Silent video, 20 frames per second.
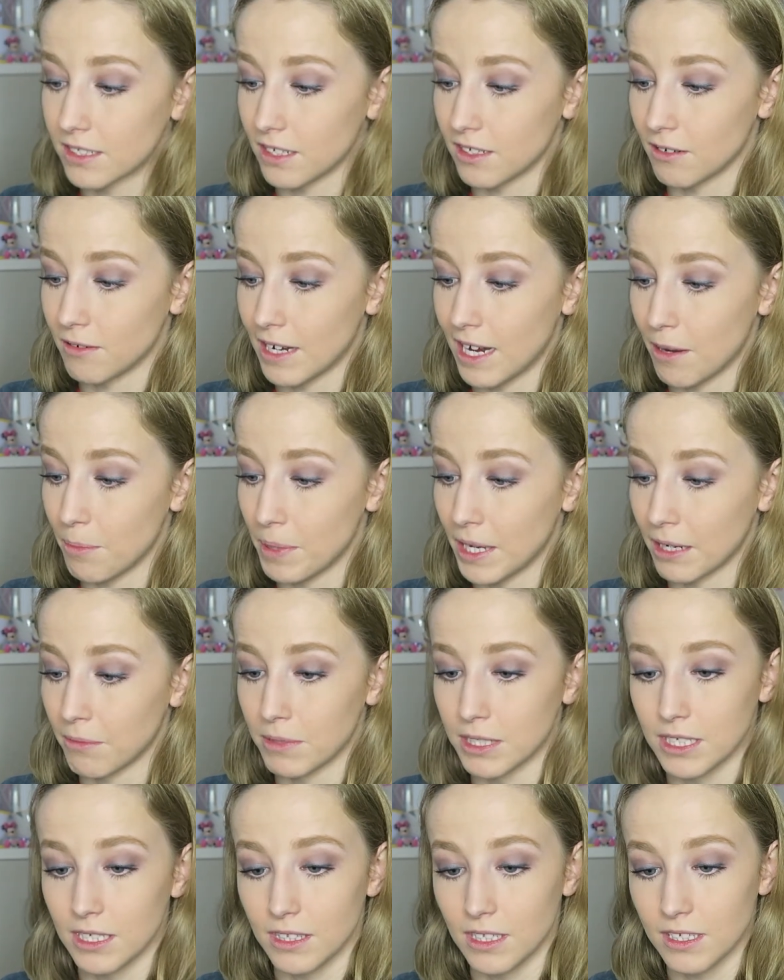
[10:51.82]
because I don't know how
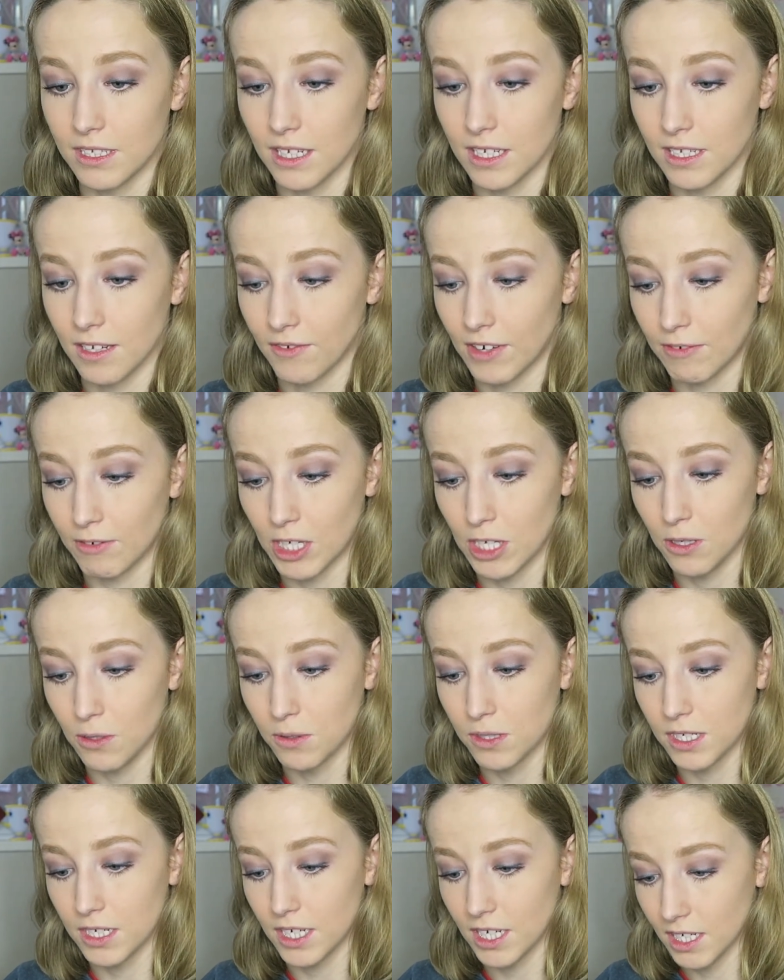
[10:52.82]
pigmented this is. I've never
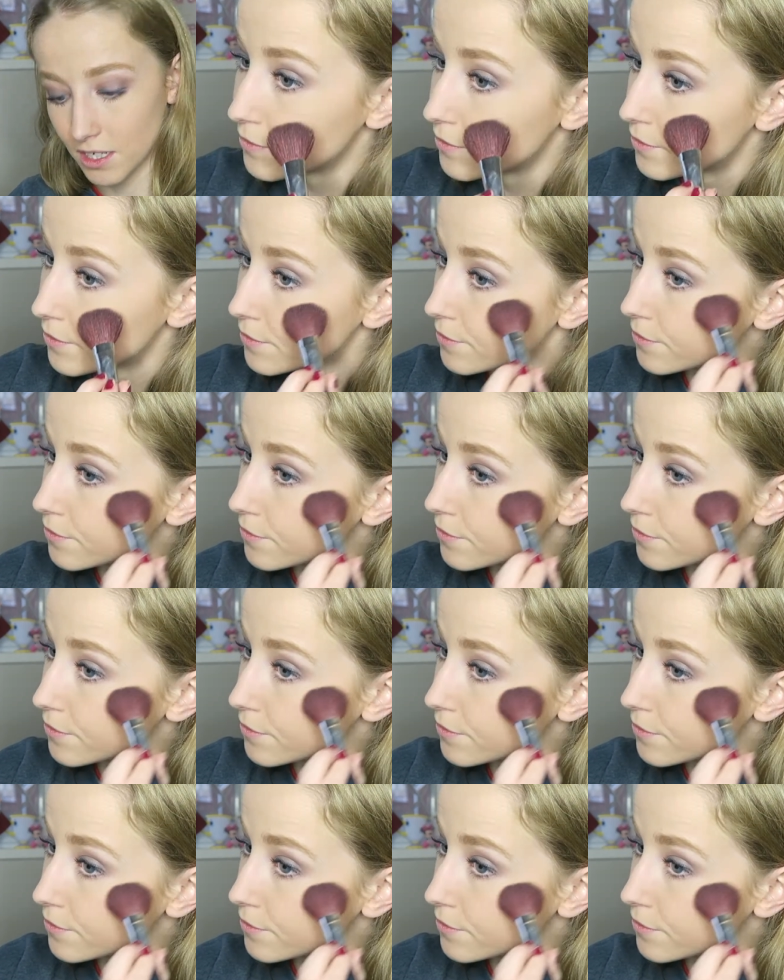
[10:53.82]
used it.